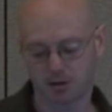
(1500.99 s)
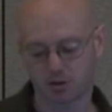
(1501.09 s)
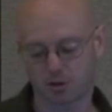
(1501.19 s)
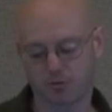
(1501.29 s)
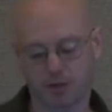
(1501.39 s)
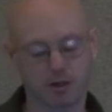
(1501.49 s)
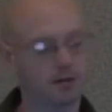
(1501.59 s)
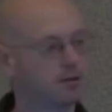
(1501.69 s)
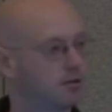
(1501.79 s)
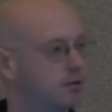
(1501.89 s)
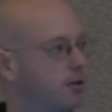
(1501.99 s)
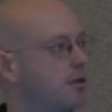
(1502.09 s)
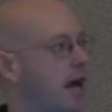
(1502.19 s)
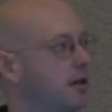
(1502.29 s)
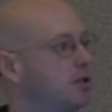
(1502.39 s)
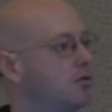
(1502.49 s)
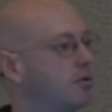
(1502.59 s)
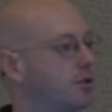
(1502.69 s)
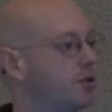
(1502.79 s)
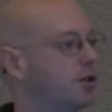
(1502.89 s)
So if we turn that into a
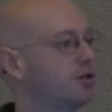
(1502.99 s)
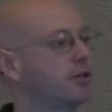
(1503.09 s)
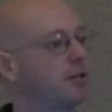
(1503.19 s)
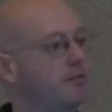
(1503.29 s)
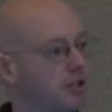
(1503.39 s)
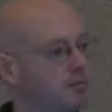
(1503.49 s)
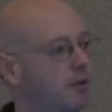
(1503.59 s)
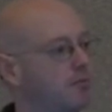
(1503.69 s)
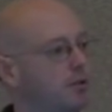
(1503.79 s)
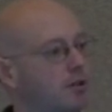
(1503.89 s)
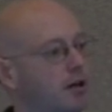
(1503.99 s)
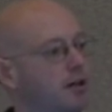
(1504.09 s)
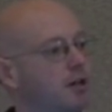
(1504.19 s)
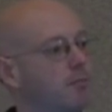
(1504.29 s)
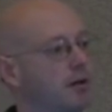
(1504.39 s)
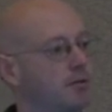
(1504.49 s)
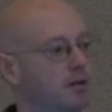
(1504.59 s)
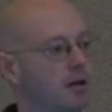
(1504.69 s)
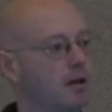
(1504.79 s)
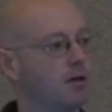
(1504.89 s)
return on investment, we're talking
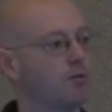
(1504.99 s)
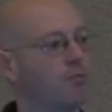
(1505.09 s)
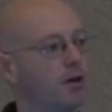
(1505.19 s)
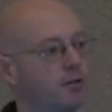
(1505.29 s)
about 1